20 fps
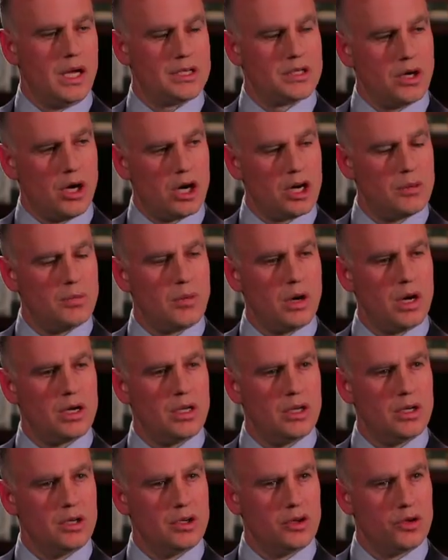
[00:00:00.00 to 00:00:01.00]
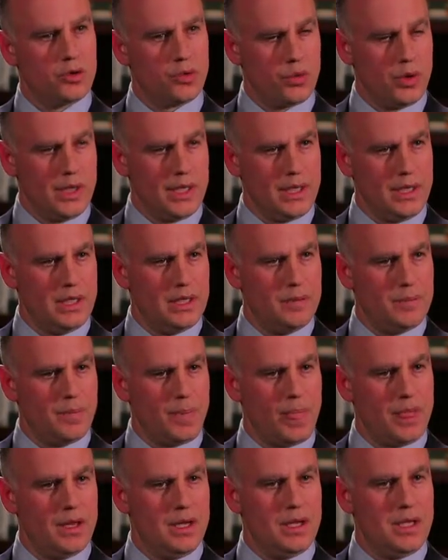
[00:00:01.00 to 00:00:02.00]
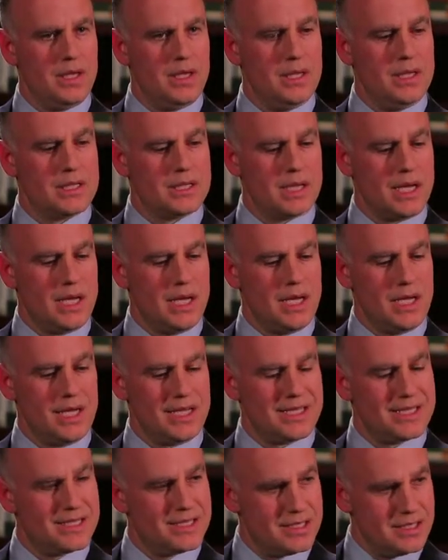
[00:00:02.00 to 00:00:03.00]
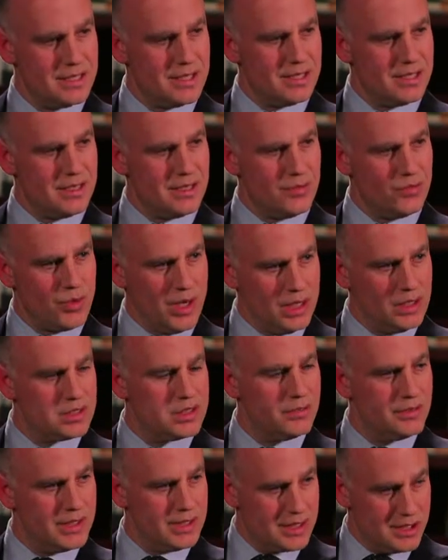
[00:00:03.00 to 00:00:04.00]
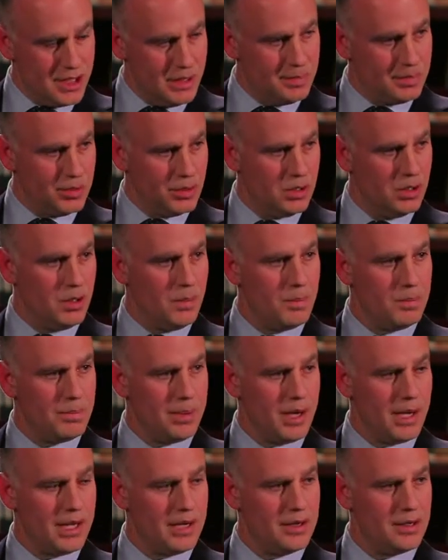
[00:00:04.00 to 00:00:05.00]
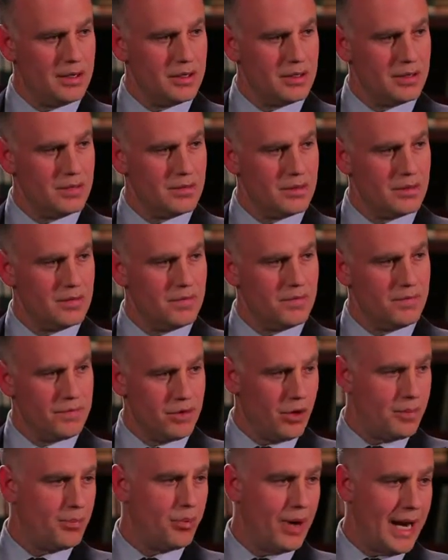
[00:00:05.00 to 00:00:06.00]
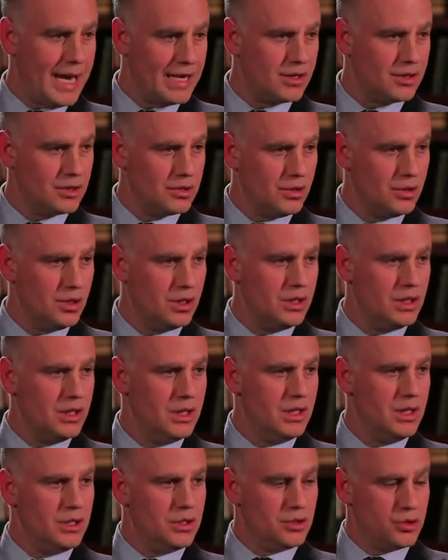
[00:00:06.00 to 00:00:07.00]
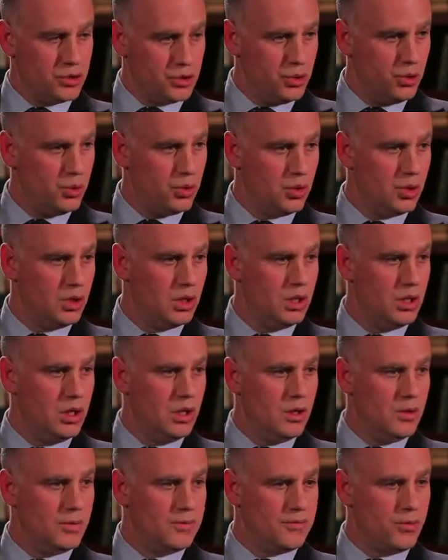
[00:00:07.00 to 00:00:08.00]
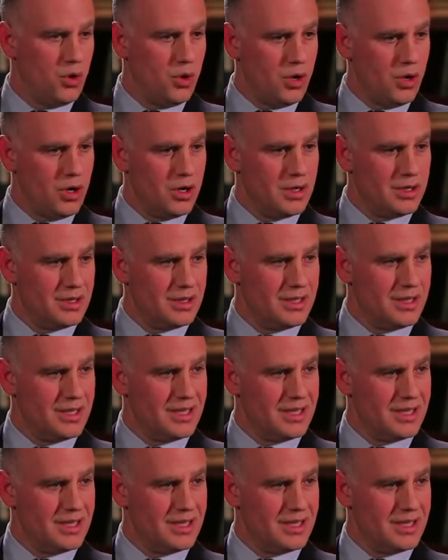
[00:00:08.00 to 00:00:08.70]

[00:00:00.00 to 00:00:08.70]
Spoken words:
Target market grid is a relatively simple but very practical tool for